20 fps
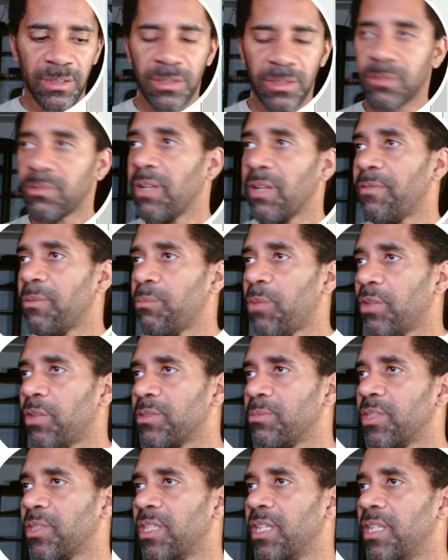3 for
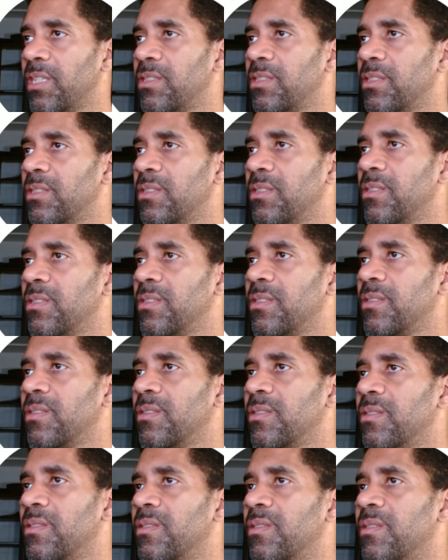multiplication.
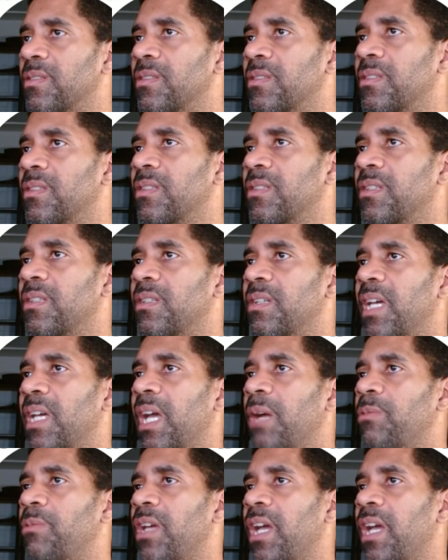And we